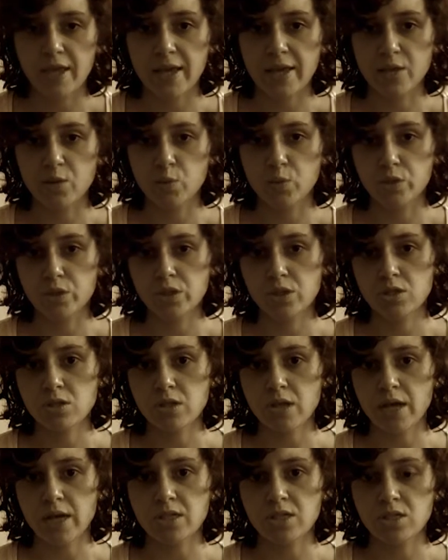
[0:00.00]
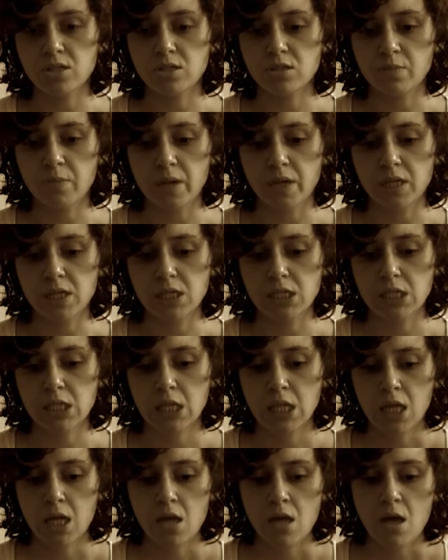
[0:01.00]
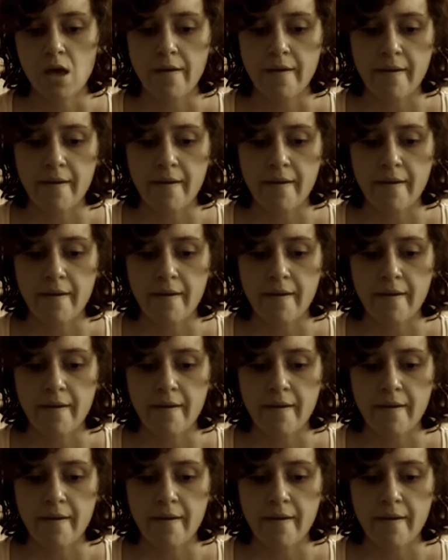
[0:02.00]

If they get worse, I just might